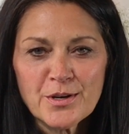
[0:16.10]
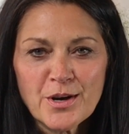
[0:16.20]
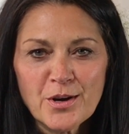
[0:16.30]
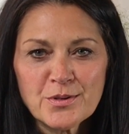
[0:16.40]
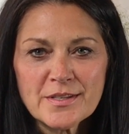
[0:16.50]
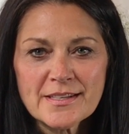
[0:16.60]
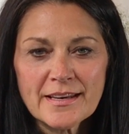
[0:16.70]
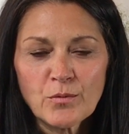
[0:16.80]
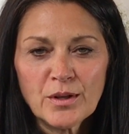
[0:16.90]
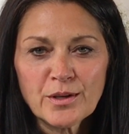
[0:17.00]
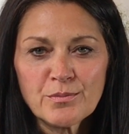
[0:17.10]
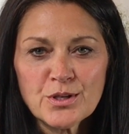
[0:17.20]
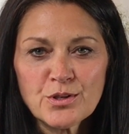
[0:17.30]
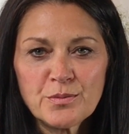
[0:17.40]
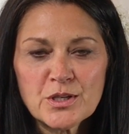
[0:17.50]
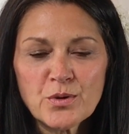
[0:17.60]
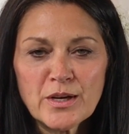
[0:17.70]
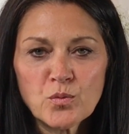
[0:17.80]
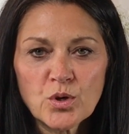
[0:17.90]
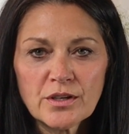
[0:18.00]
your host, and welcome to
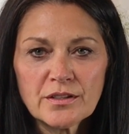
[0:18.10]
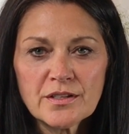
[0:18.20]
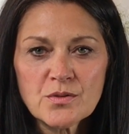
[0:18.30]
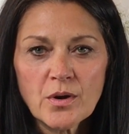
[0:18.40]
Between Worlds,